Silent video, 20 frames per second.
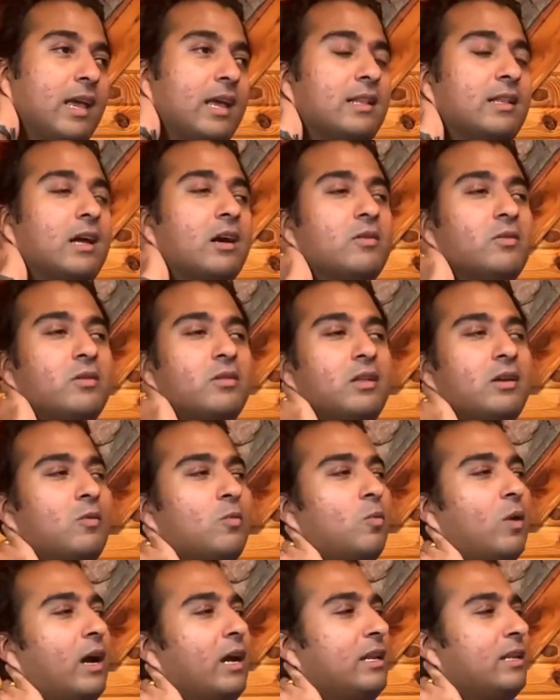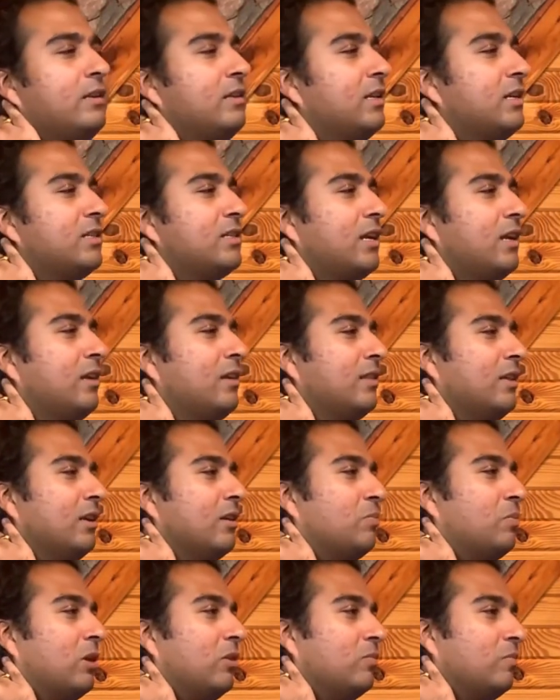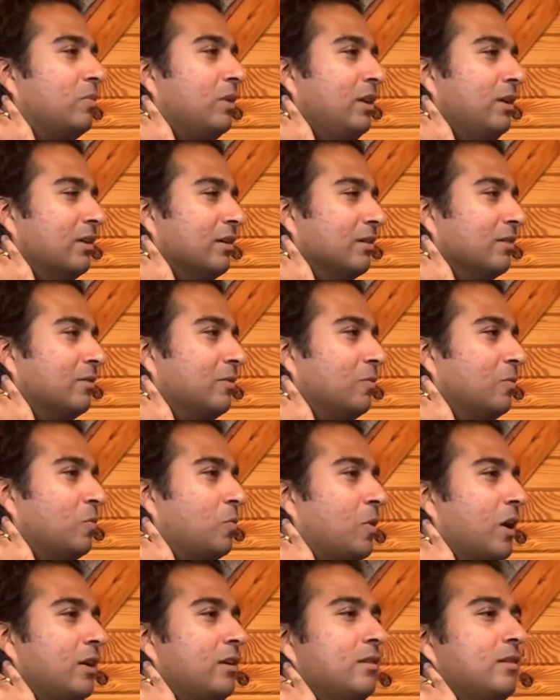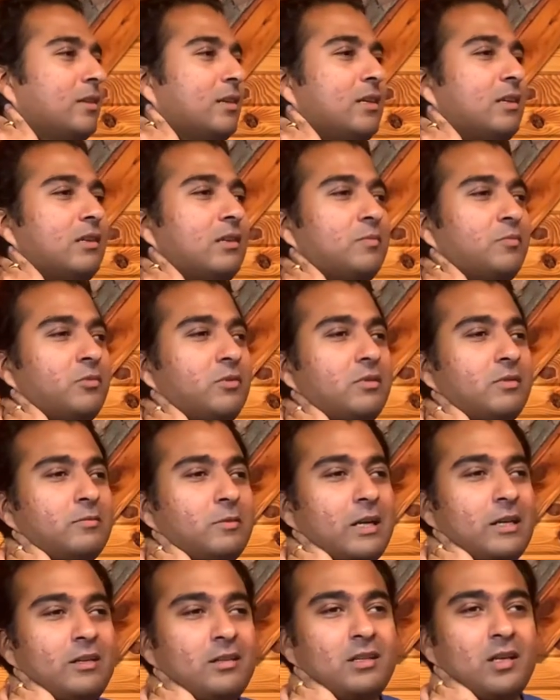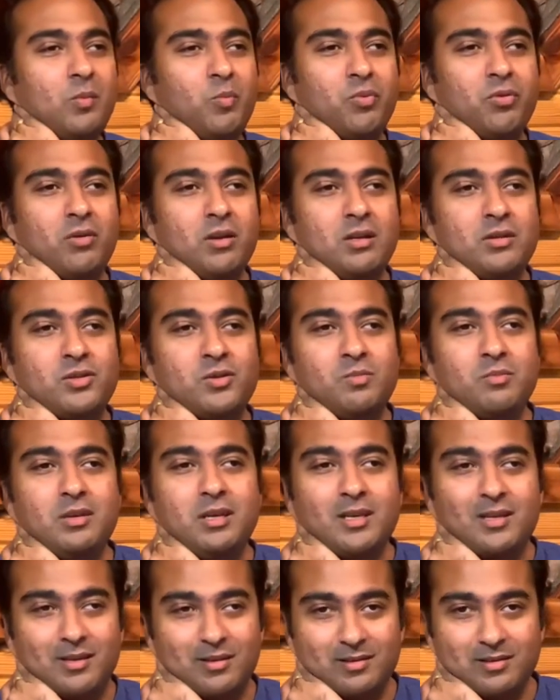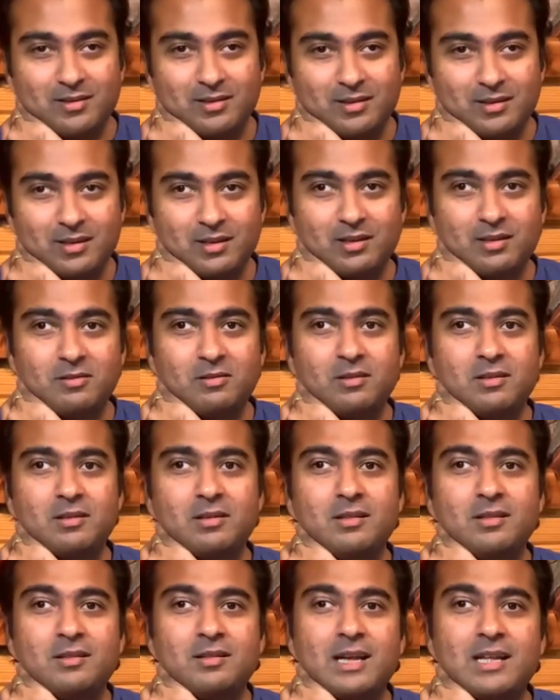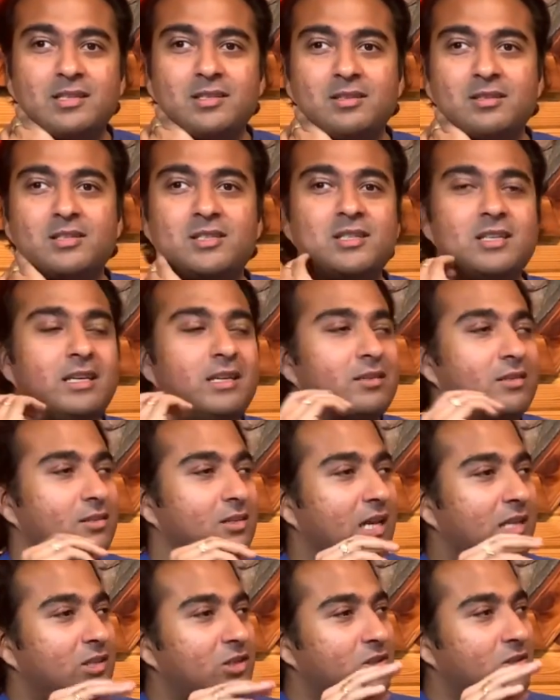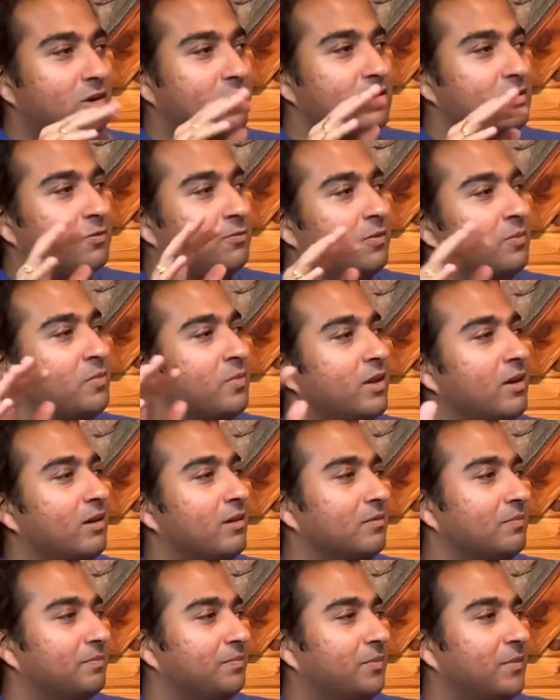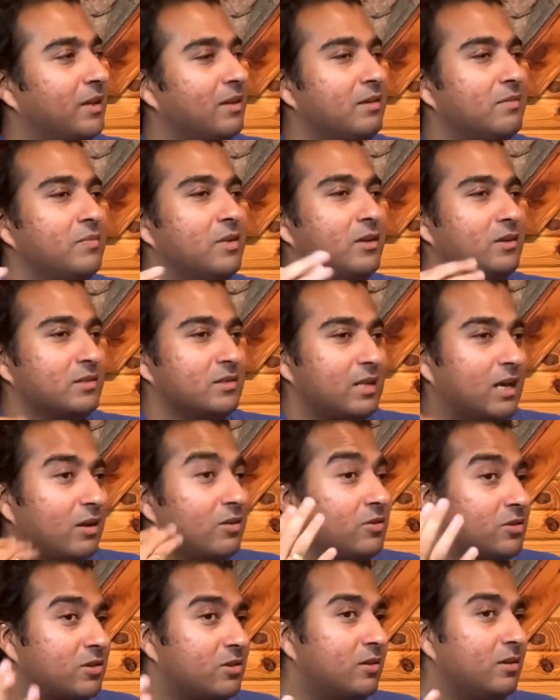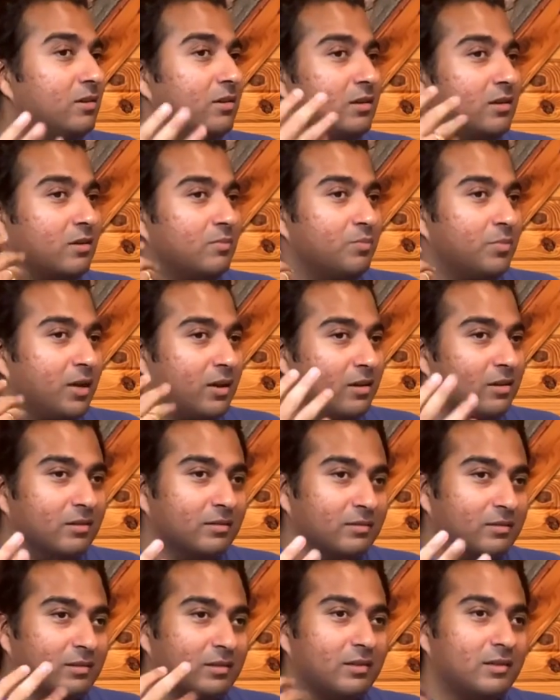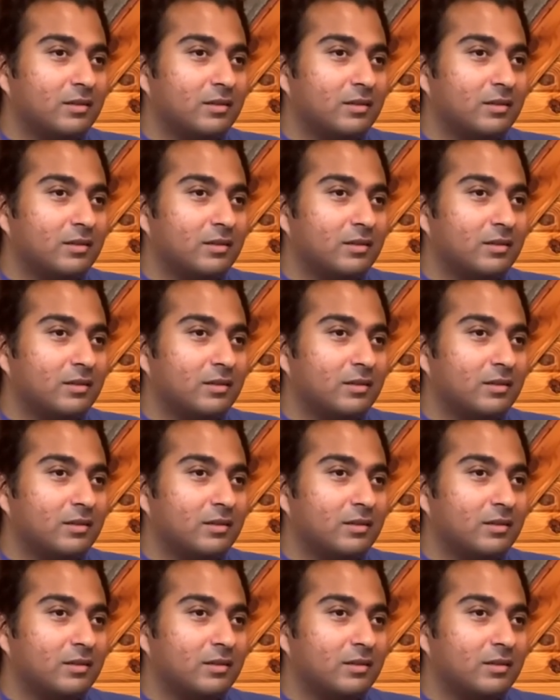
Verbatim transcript: And now you think, why didn't they say anything about me? Why didn't they, why didn't they praise me? That's the seeds. That starts from there. Because now you're starting to compare.